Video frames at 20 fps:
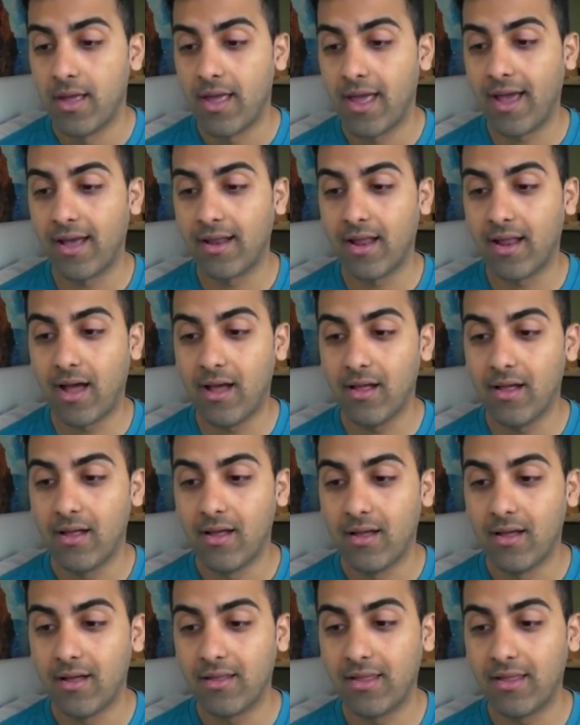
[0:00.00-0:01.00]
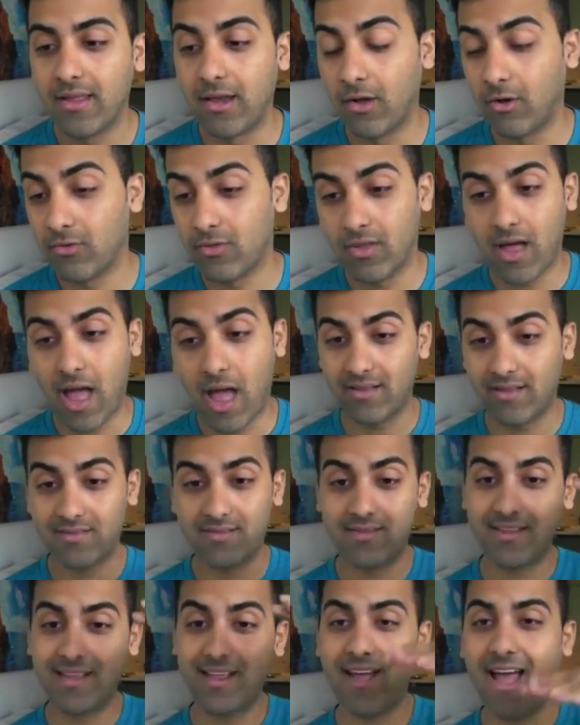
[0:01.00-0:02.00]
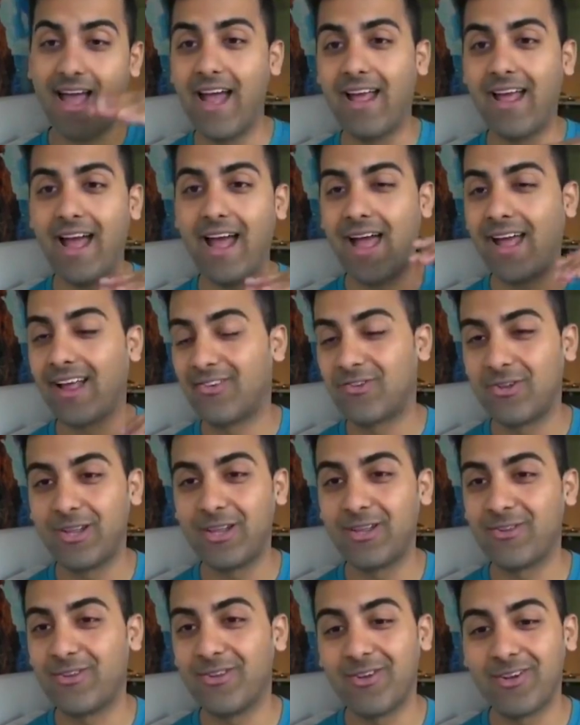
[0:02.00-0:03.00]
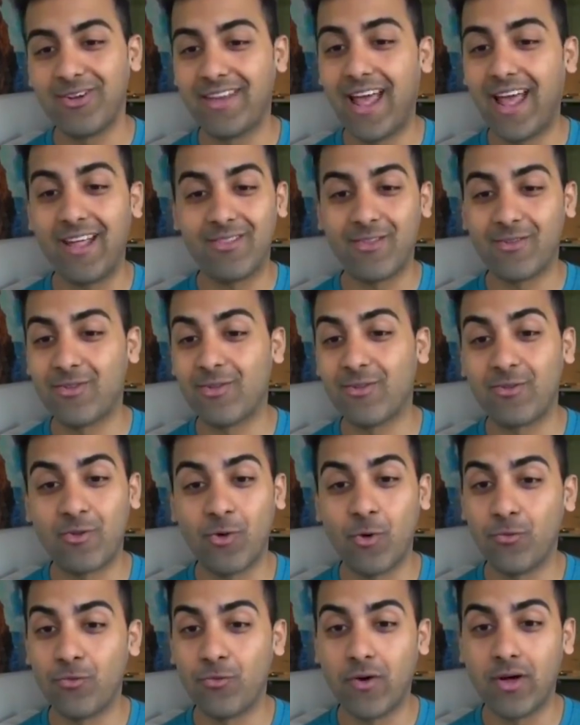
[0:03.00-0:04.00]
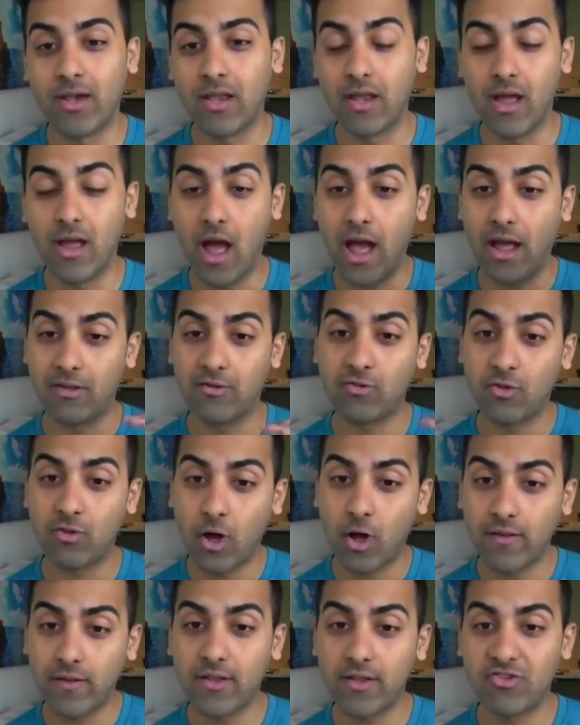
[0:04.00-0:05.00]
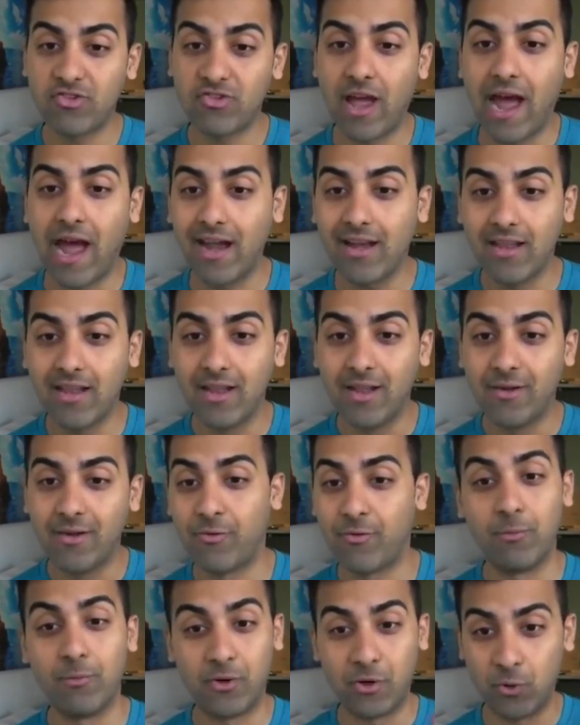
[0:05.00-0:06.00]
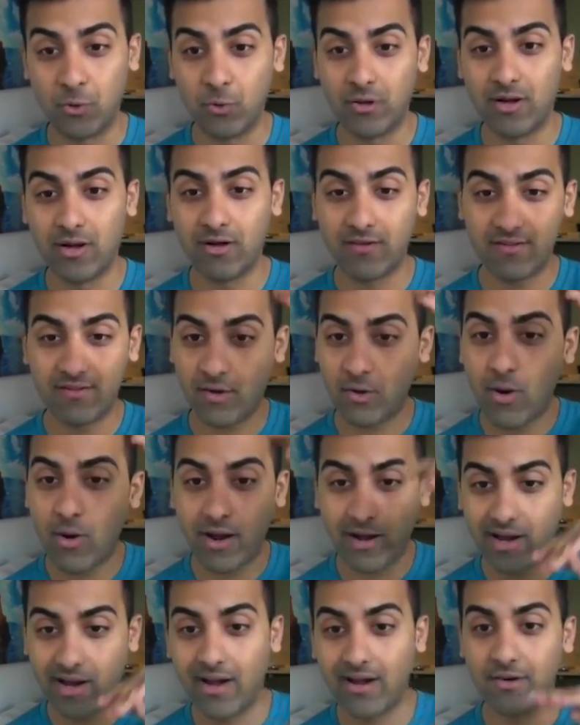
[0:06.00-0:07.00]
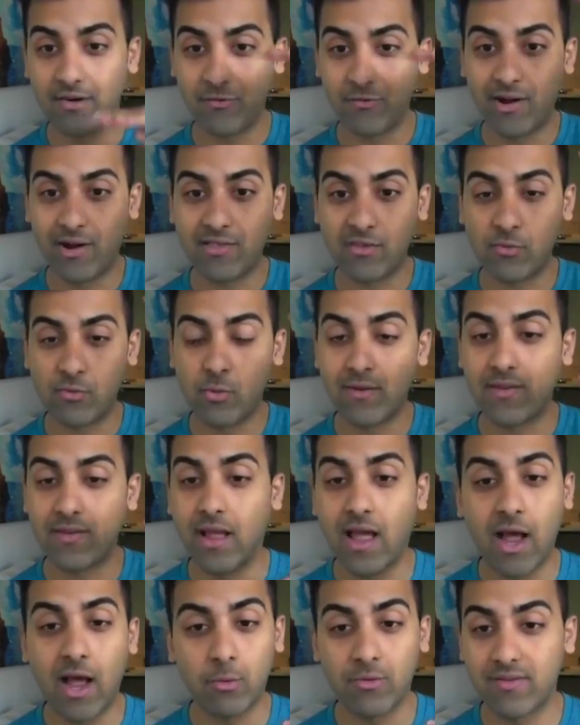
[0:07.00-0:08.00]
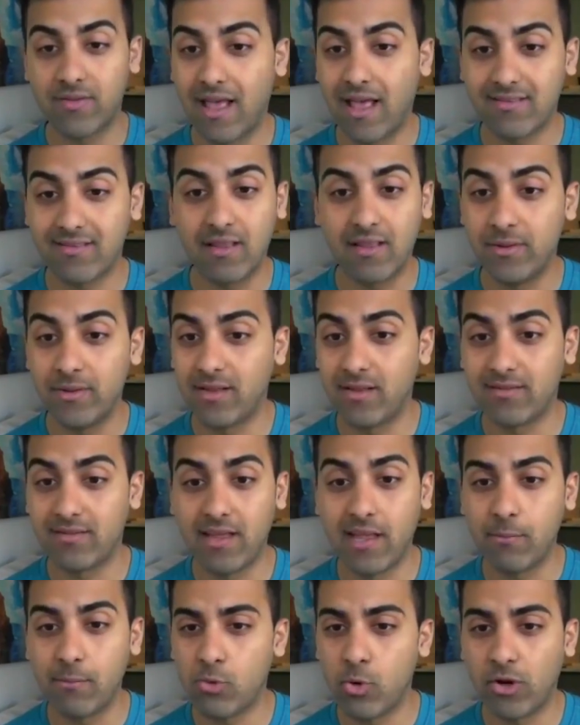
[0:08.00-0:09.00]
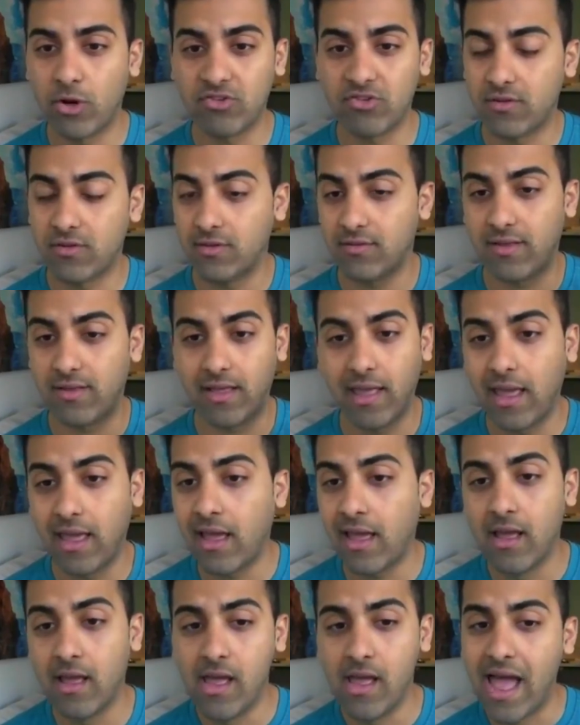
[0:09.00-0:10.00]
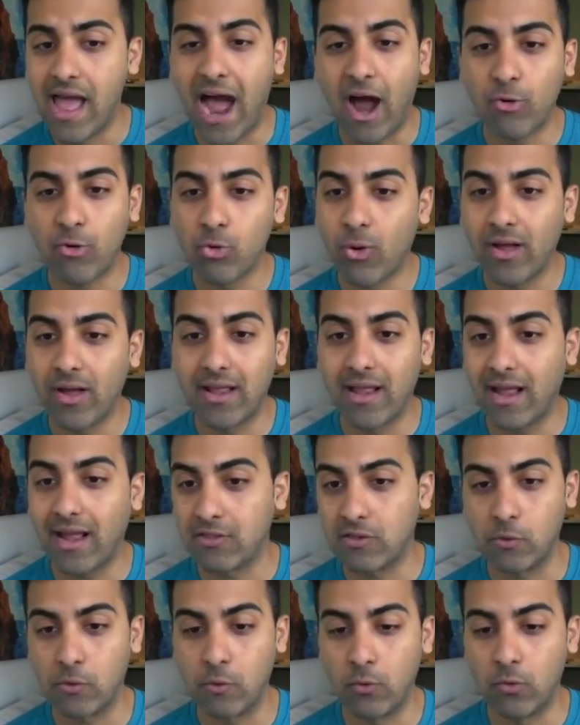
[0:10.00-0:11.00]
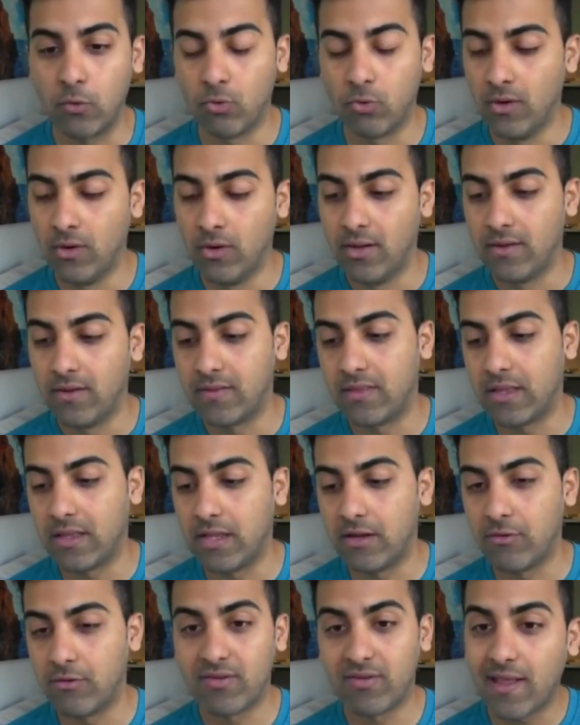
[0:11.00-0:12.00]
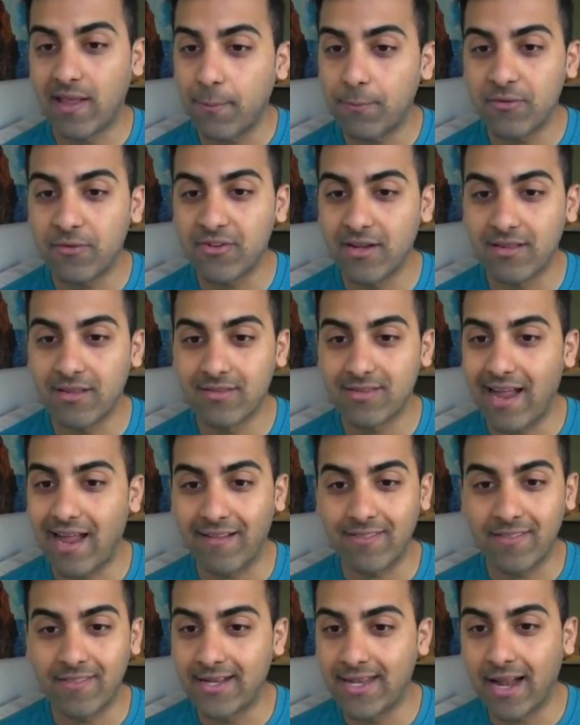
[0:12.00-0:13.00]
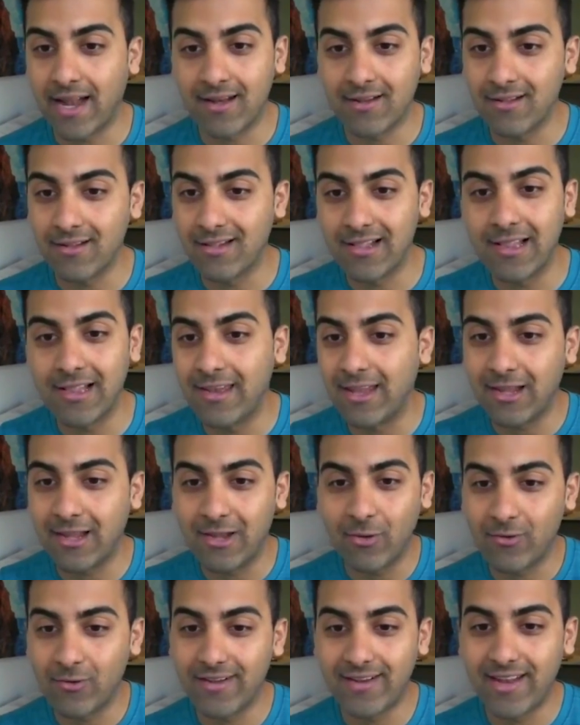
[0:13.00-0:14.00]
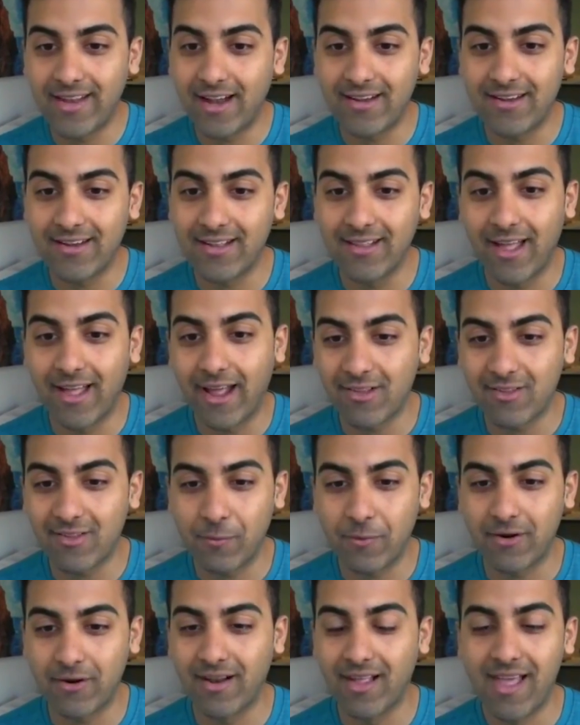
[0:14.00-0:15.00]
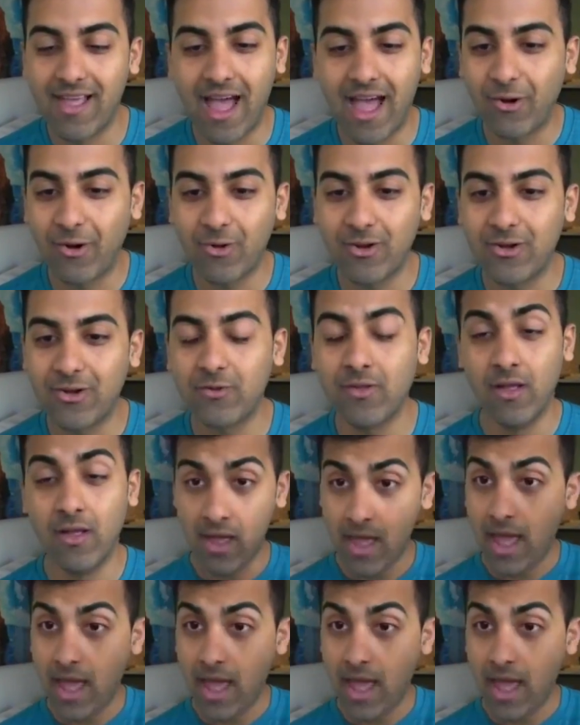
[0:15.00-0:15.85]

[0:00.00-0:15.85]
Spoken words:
And I actually, Dan, this is so funny. I saw the chat from 2 years ago. I kind of read through it. The guy was asking me the same questions. He's like, hey, how do I get through the receptionist at the dental clinic? You're the dental expert. How do I do that?